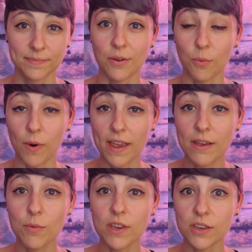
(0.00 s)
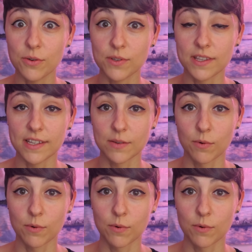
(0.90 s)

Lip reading: The way we use these